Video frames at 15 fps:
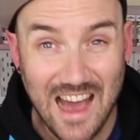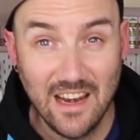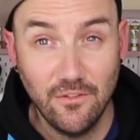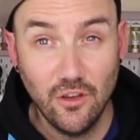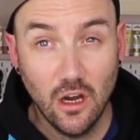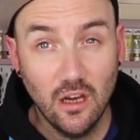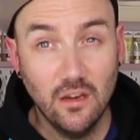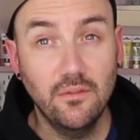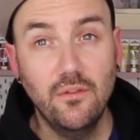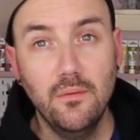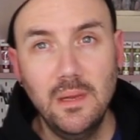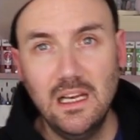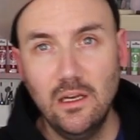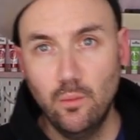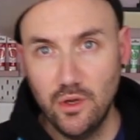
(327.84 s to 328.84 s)
And if you're
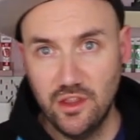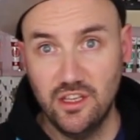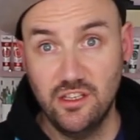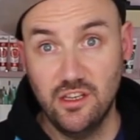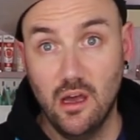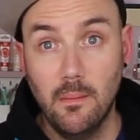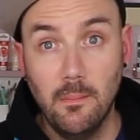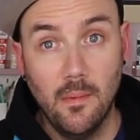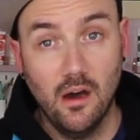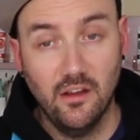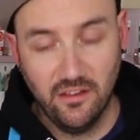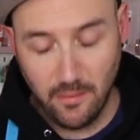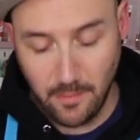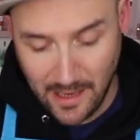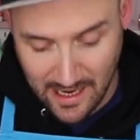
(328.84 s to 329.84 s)
unfamiliar with the term
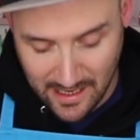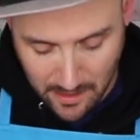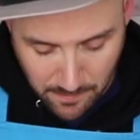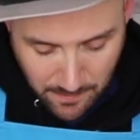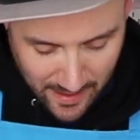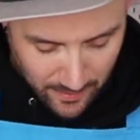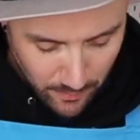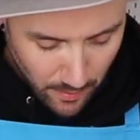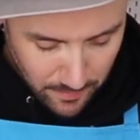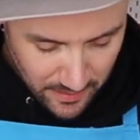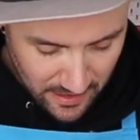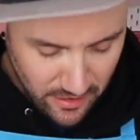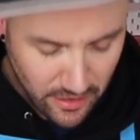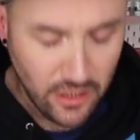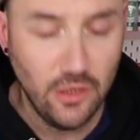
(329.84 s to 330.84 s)
marzipan, it may well
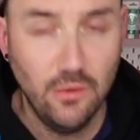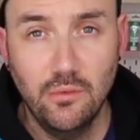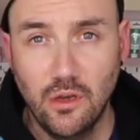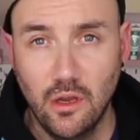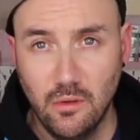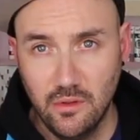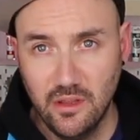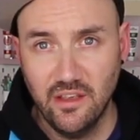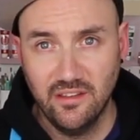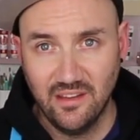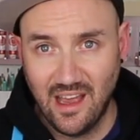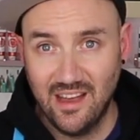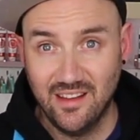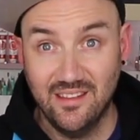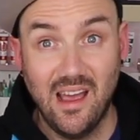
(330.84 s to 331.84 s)
be that you know
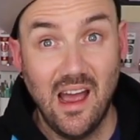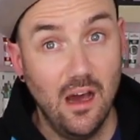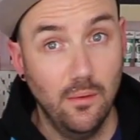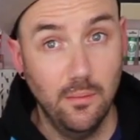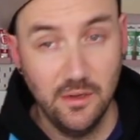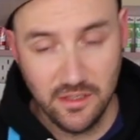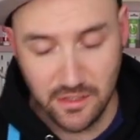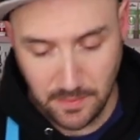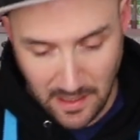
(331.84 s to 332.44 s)
this as almond